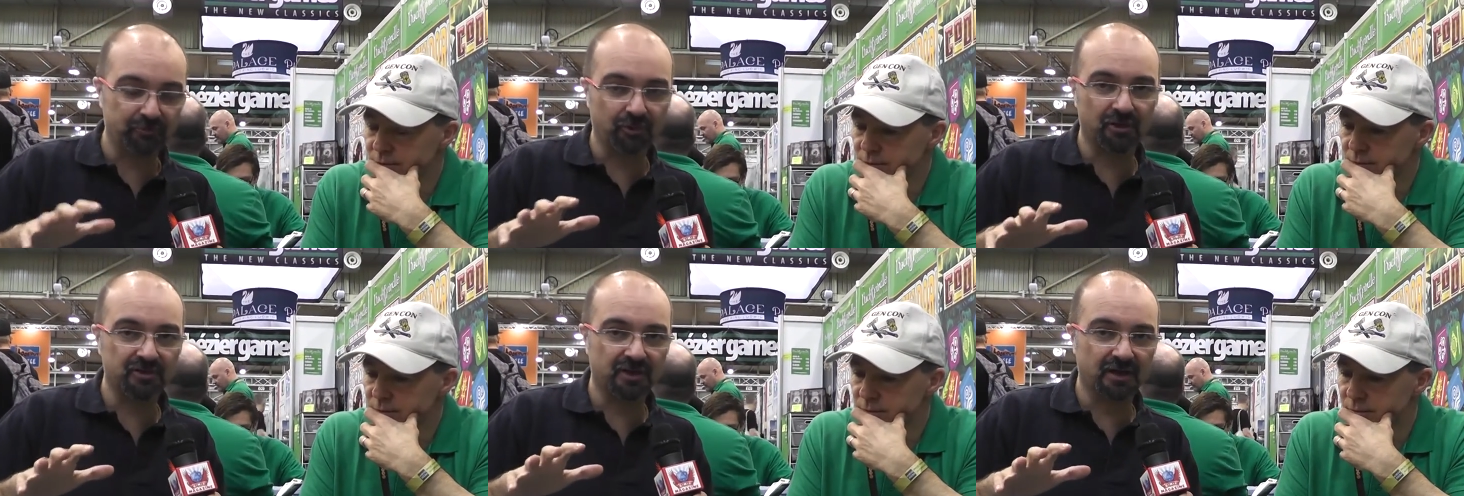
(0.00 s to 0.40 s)

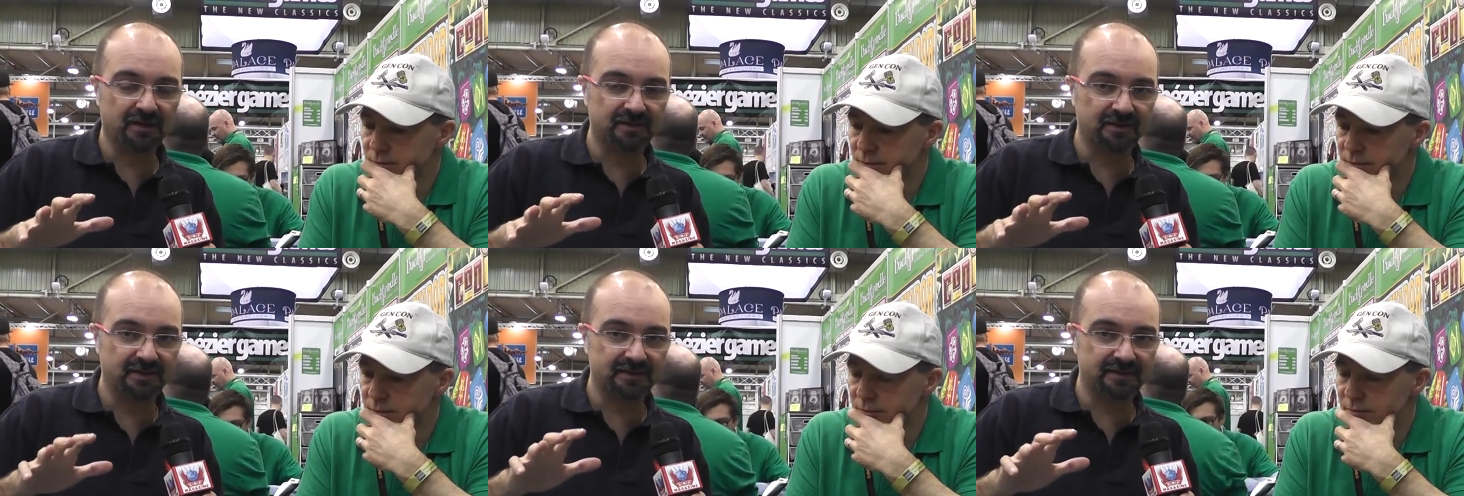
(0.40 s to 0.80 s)
Speaker 1: product
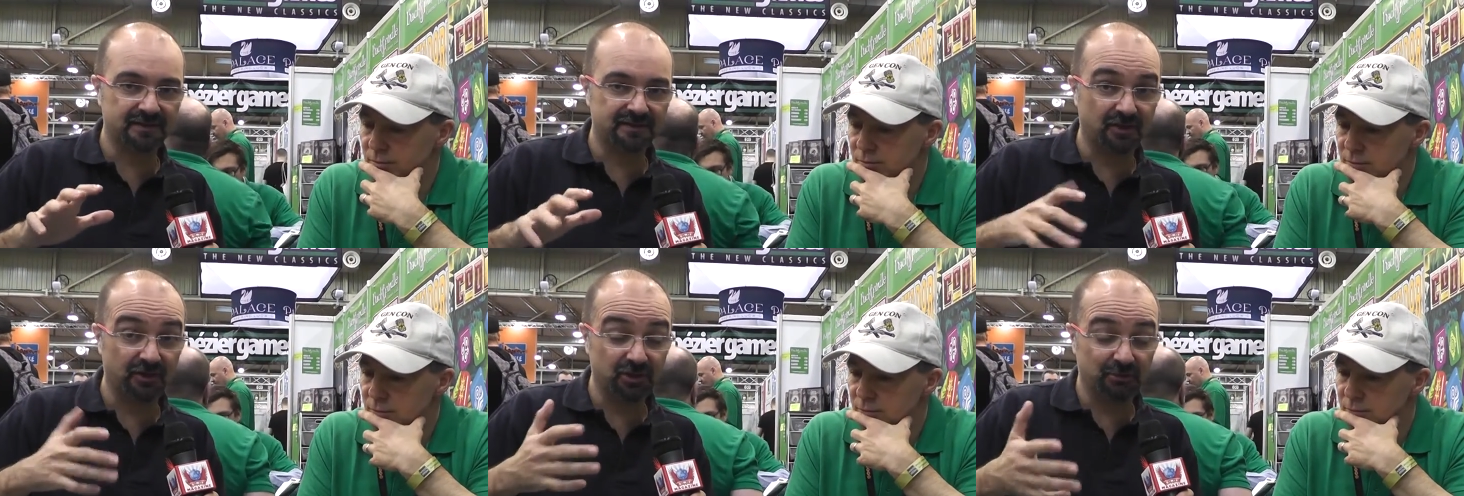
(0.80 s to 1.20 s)
is, is
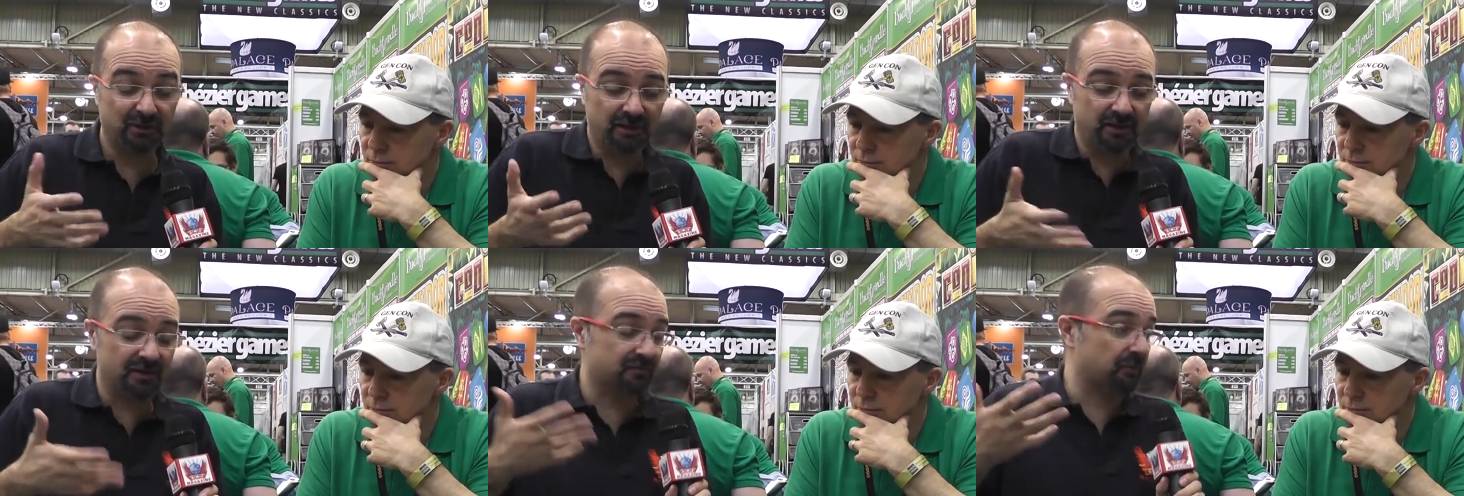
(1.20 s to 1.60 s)
going to be,
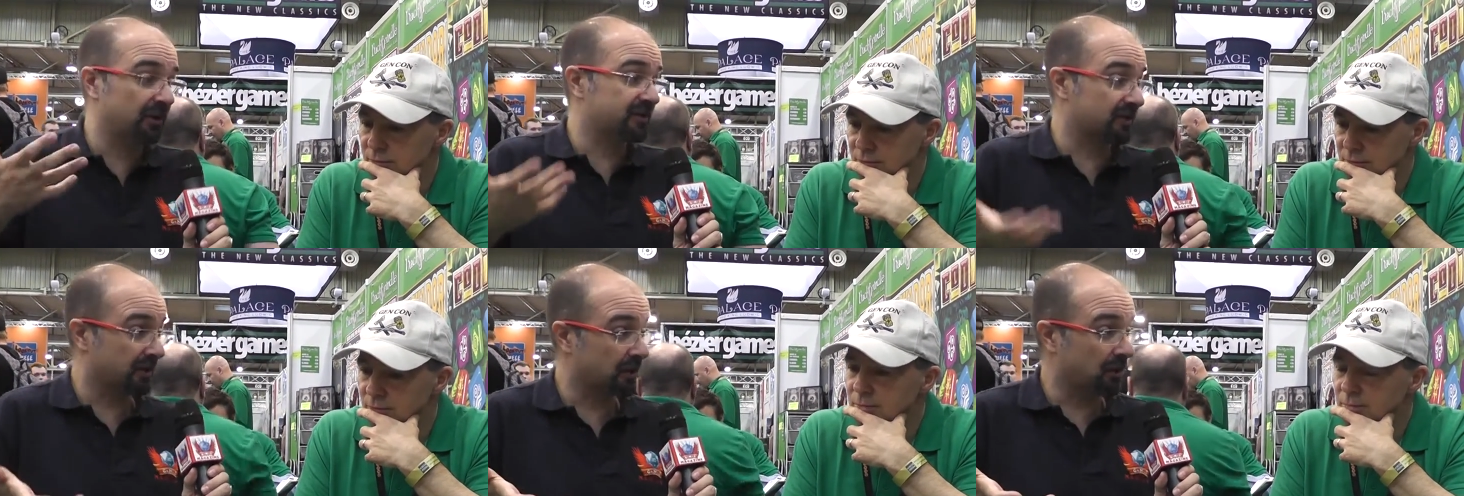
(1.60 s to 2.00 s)
because, well, it's
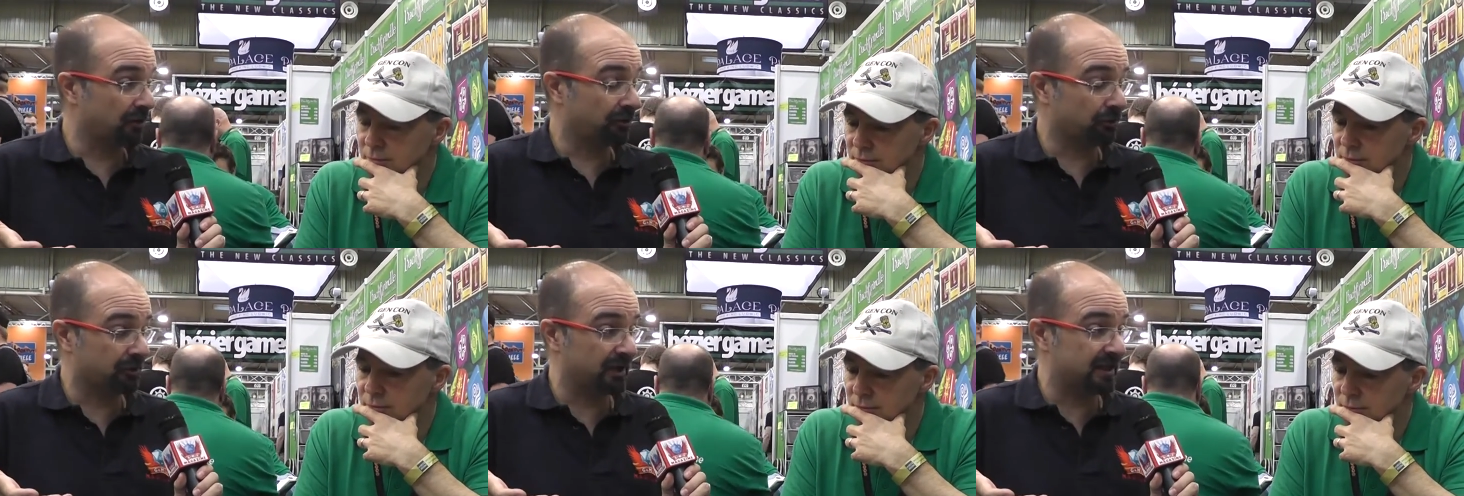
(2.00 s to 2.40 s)
going to go through
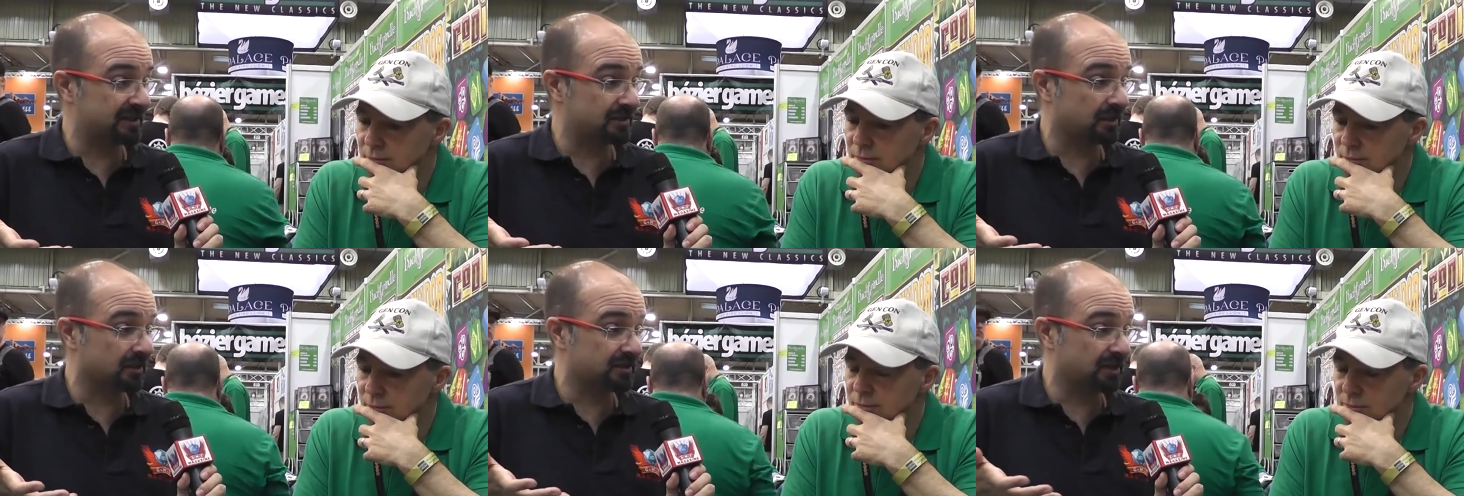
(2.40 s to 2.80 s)

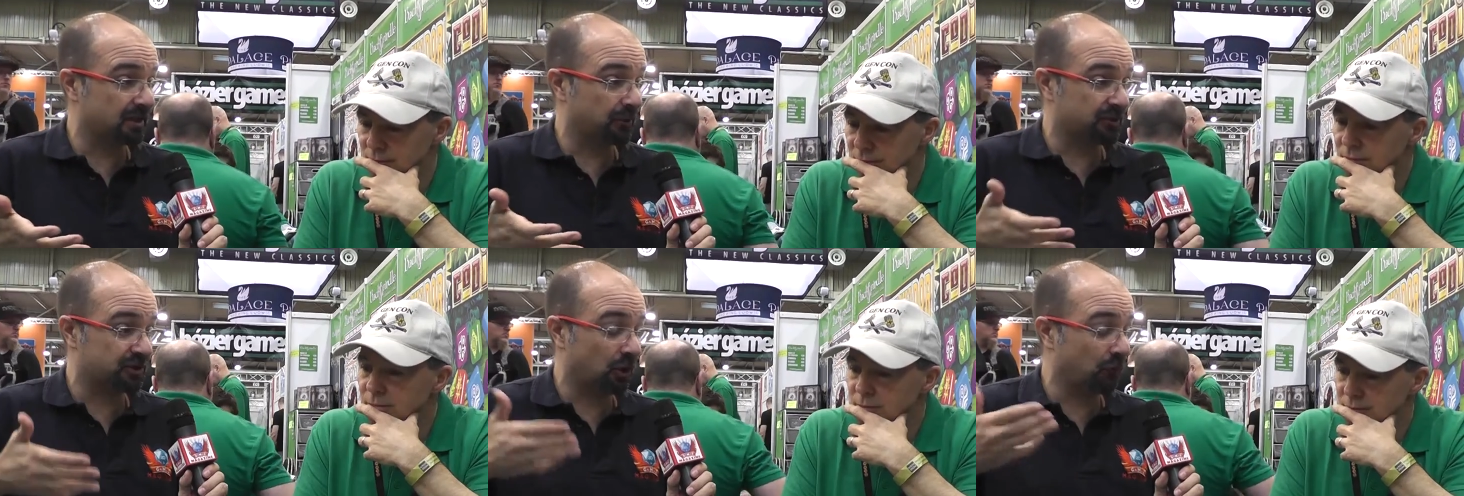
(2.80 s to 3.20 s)
Kickstarter,
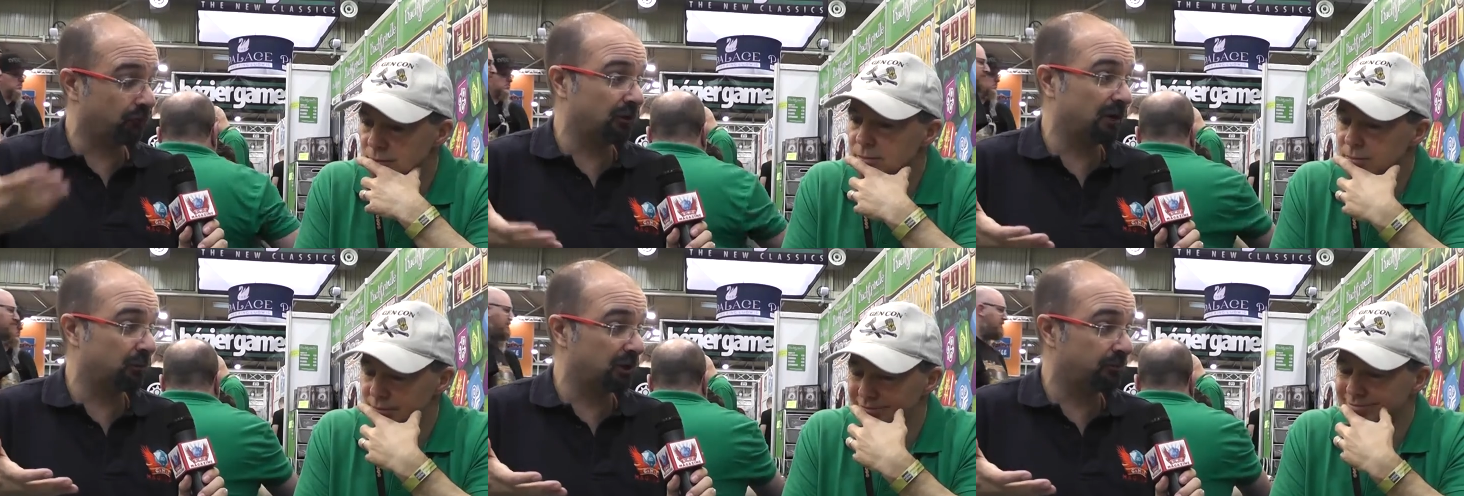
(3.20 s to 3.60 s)
which hopefully
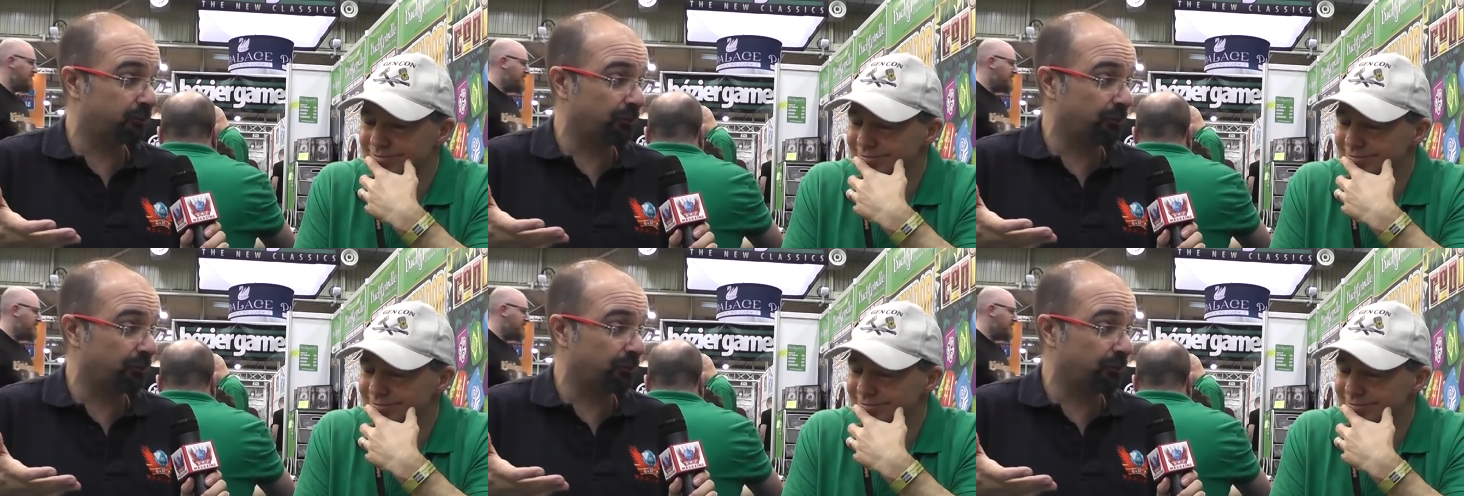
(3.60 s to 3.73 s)
will